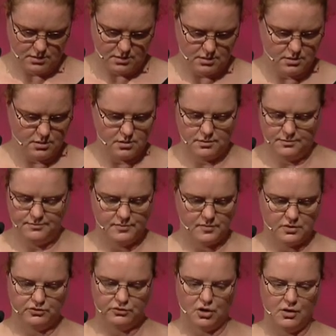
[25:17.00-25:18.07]
Oh,
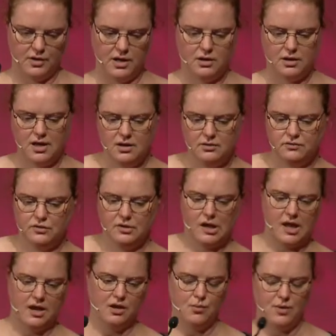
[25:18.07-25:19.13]
sorry, can't.
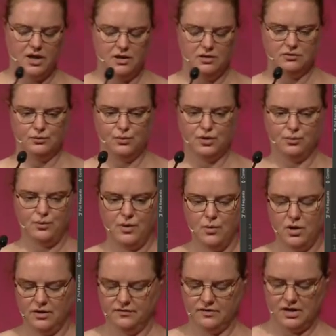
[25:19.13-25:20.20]
Anyway, what we
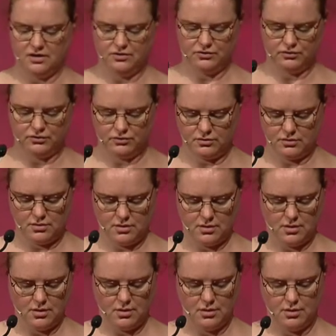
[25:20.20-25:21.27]
want is
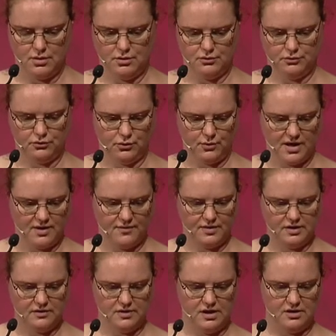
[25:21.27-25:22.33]
to have
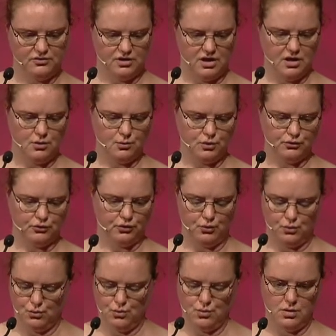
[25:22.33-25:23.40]
it is equal
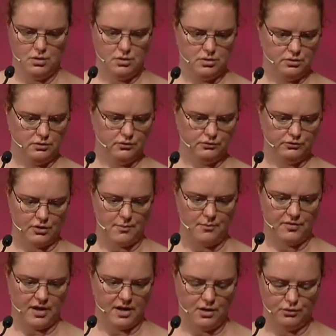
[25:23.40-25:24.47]
to
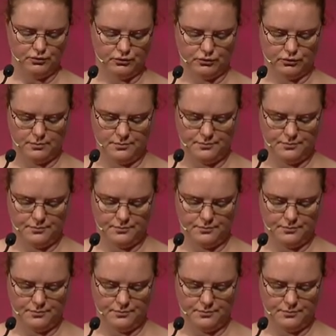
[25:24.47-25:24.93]
something else.